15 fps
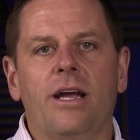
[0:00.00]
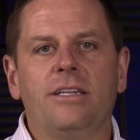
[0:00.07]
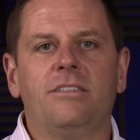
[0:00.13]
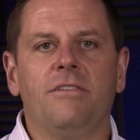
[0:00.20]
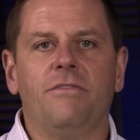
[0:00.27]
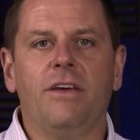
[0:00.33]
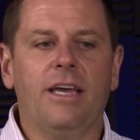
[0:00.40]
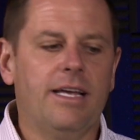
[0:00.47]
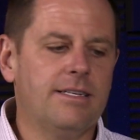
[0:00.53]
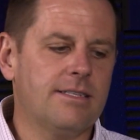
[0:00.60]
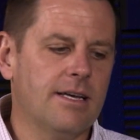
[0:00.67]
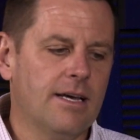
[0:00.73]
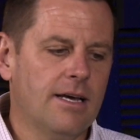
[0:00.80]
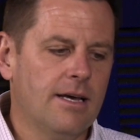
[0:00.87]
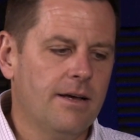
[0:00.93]
SUVs,
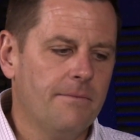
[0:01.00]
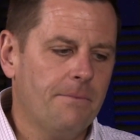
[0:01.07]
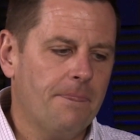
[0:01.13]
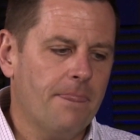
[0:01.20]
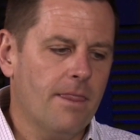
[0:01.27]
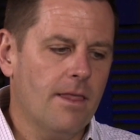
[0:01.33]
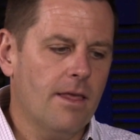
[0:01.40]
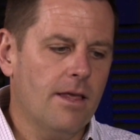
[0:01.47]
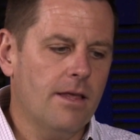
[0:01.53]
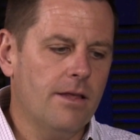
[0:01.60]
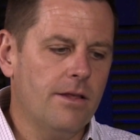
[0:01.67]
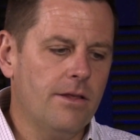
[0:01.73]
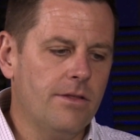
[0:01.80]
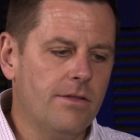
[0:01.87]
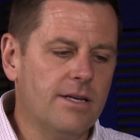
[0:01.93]

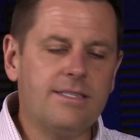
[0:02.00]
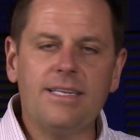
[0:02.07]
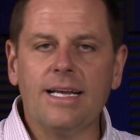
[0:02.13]
this